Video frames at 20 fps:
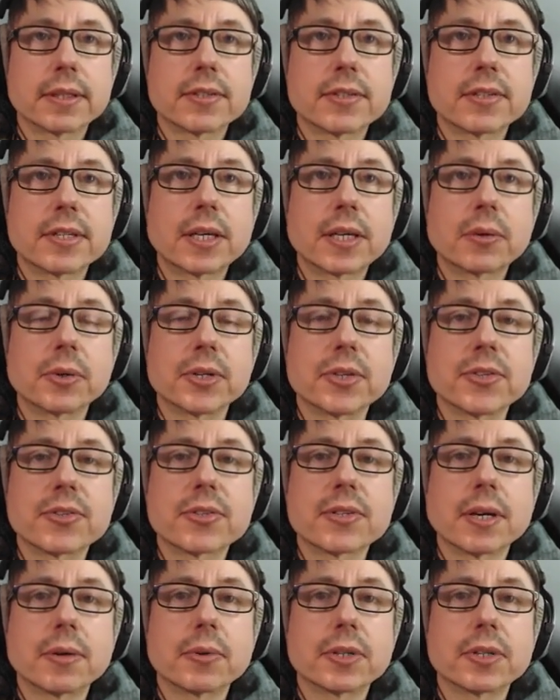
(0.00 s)
the
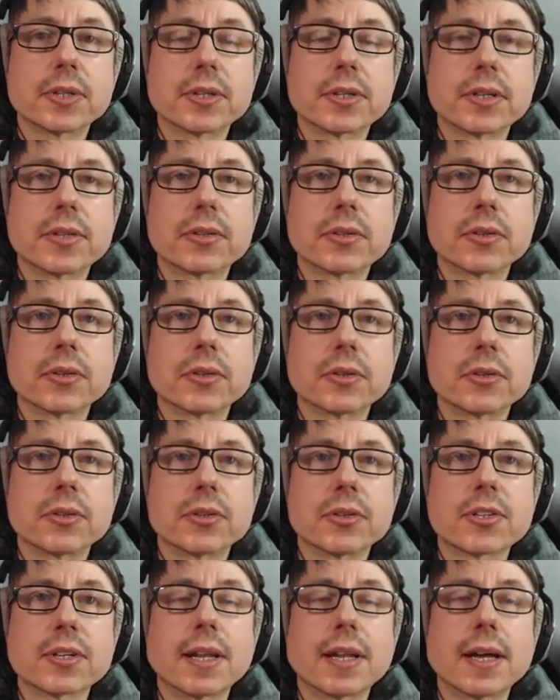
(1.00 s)
sequence, I wanted
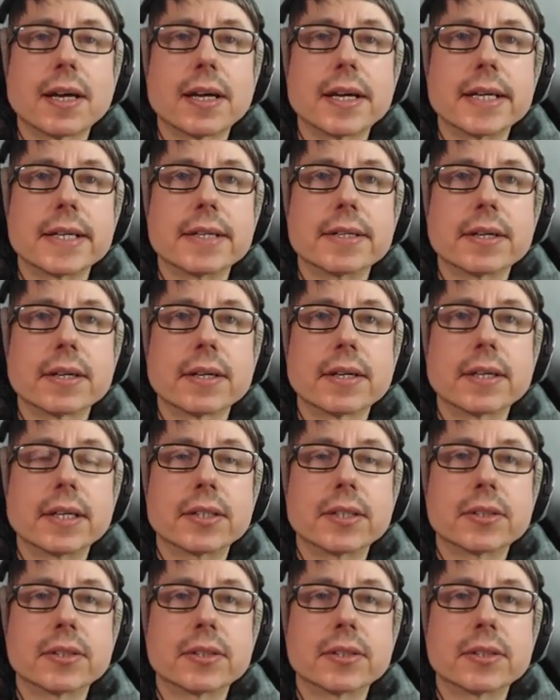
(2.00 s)
to slide